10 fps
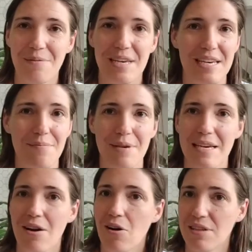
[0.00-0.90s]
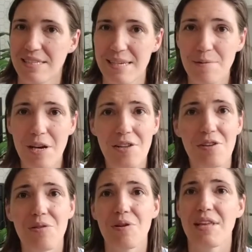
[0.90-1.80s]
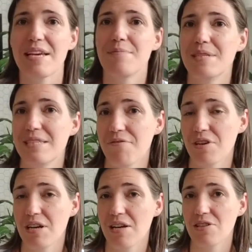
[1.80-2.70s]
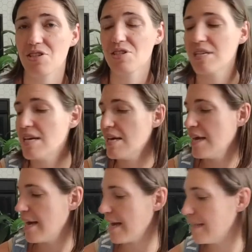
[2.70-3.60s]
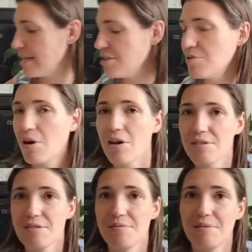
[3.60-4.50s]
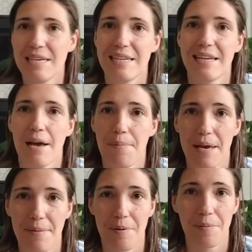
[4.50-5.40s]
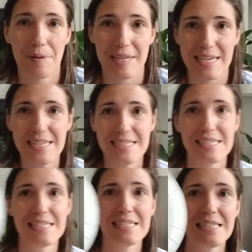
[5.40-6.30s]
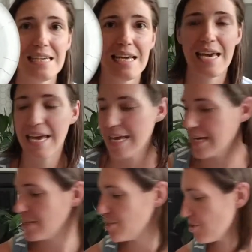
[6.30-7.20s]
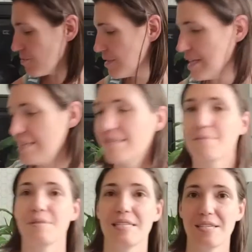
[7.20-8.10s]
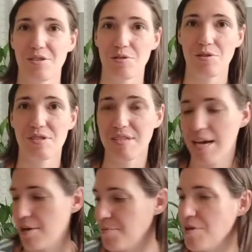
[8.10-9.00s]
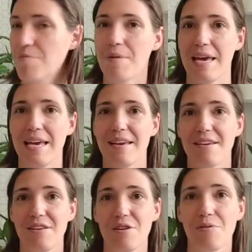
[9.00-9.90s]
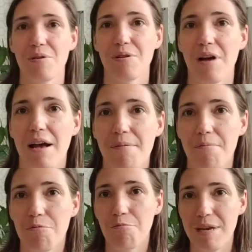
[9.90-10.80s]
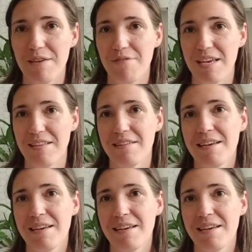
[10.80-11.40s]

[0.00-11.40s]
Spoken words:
They can be all the same color or they can be different colors. And then you'll also need a paper plate, and you'll need some scissors to help you make your weaving